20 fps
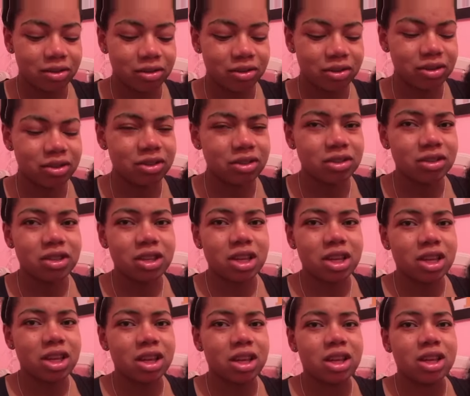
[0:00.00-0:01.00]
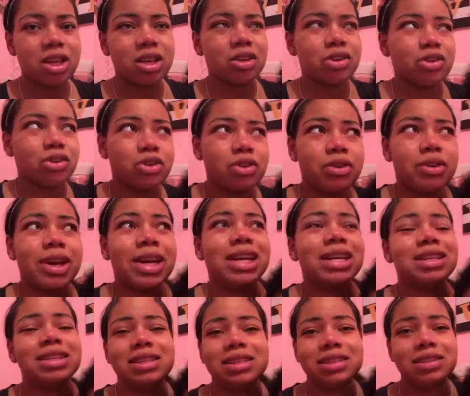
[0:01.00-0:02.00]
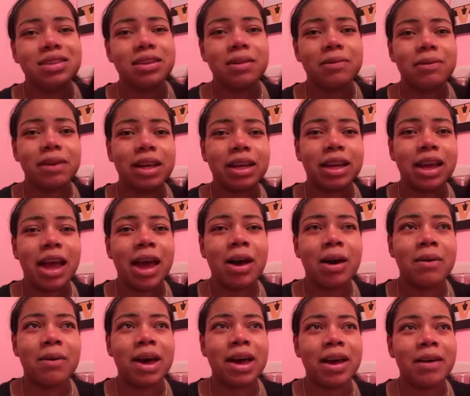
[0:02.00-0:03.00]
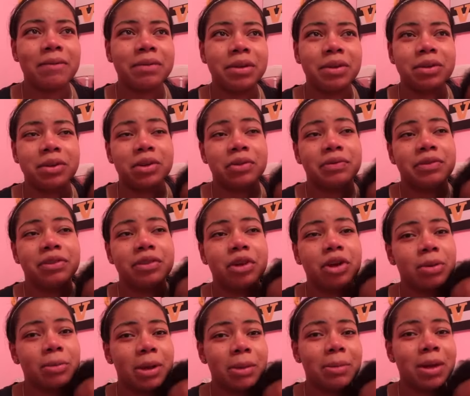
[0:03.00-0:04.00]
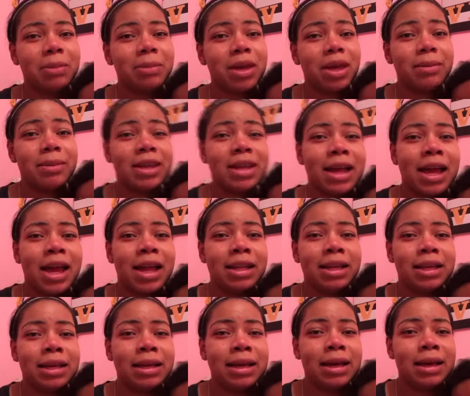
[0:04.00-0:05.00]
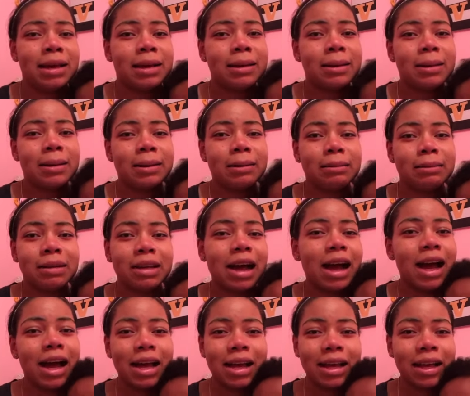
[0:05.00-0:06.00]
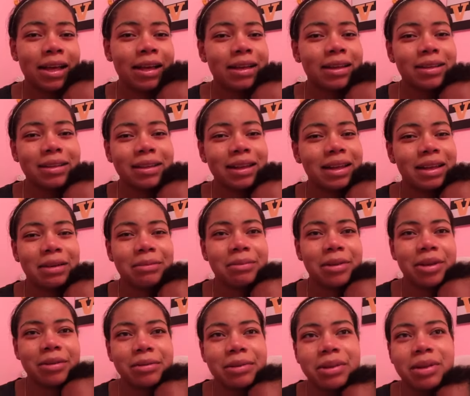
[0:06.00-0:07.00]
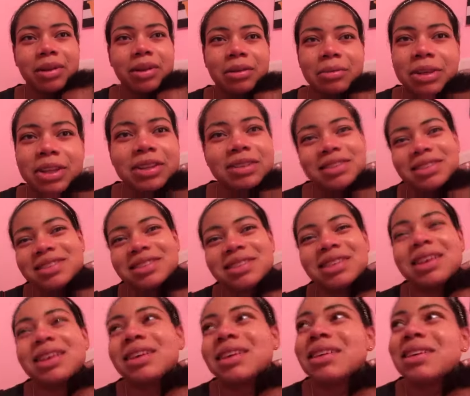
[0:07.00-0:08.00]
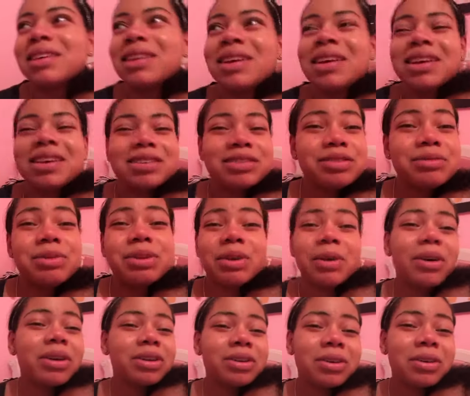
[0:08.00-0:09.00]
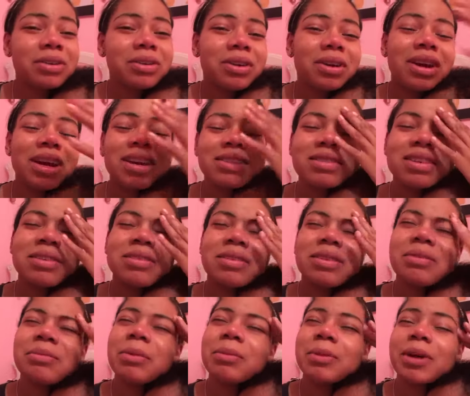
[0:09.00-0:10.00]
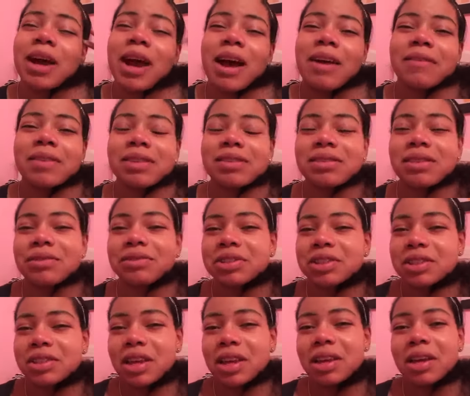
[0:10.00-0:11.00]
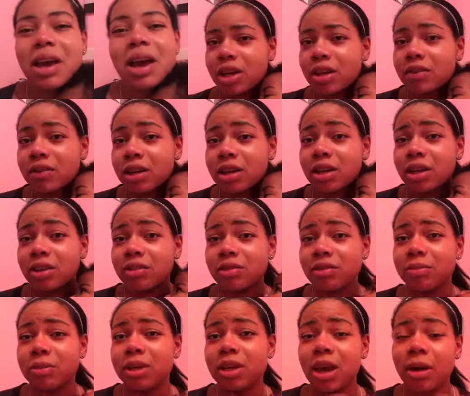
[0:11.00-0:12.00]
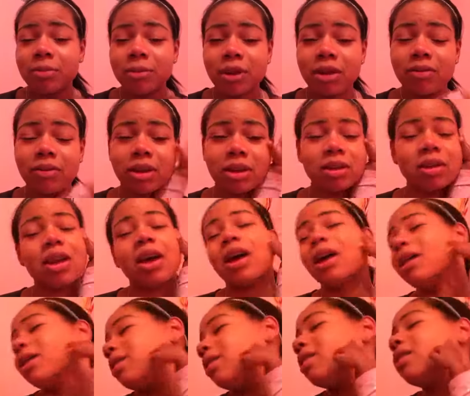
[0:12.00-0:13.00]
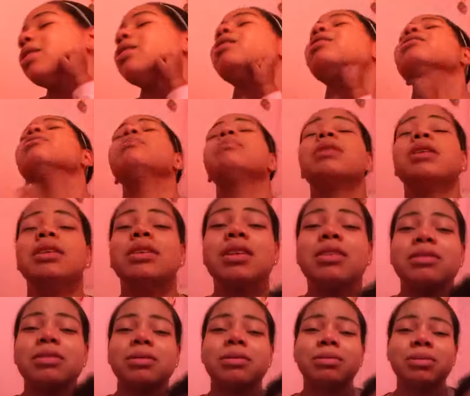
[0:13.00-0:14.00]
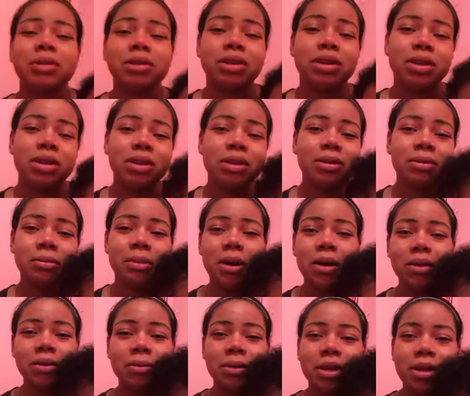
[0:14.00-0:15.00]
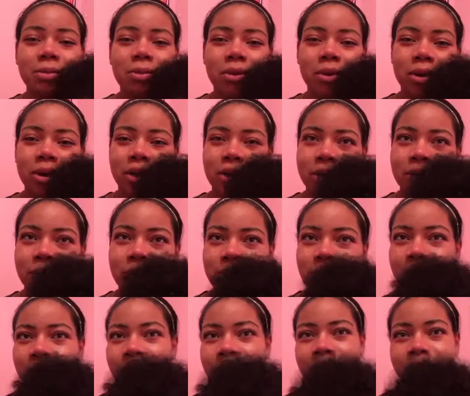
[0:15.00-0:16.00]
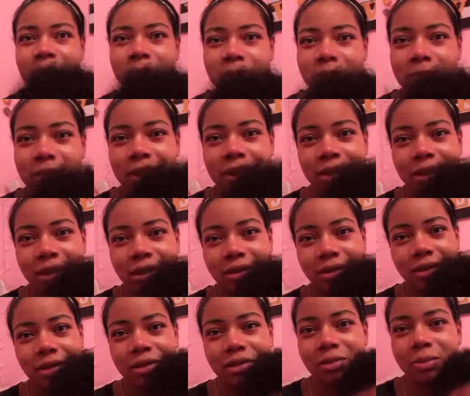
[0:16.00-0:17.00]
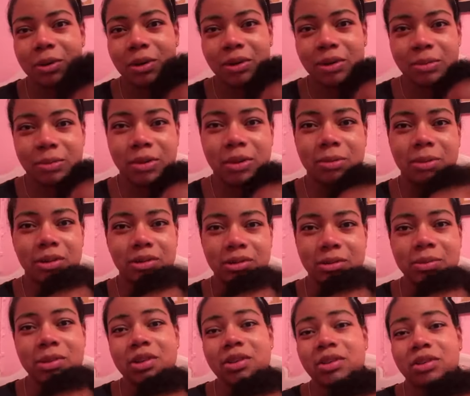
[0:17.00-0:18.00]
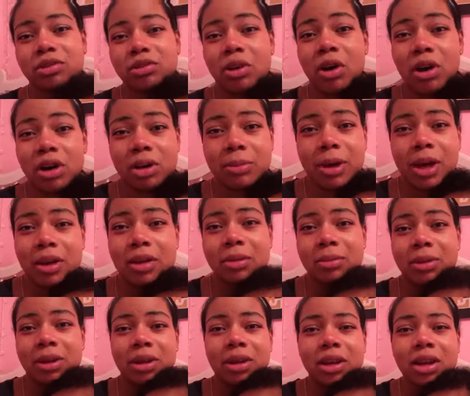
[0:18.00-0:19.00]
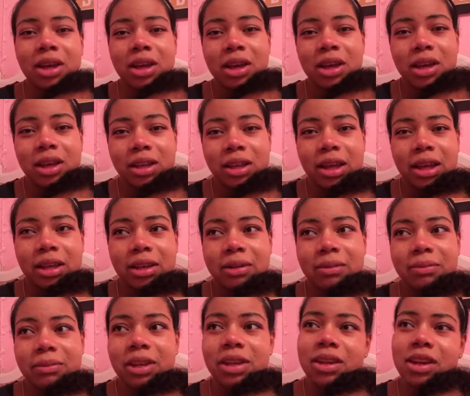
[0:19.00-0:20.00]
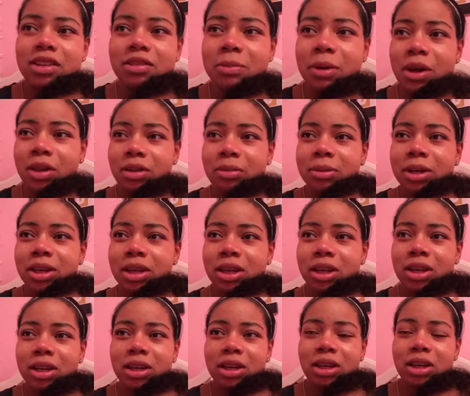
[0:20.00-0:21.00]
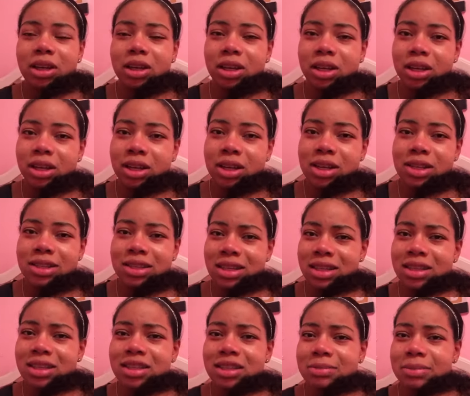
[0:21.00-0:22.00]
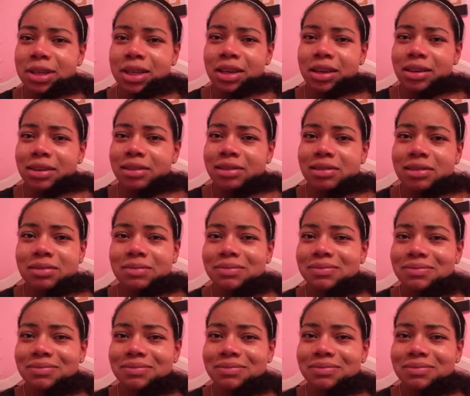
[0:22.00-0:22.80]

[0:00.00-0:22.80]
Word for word: just crazy stuff like how I have the nerve to talk about my baby daddy when I laid in bed with him like just she went on and on and on guys I don't even remember half of the stuff she said it did get to me I'm not even gonna lie but it doesn't really bother me anymore. And of course, people may think it does bother me because I'm sitting here talking about it, but like it does bother me in a sense because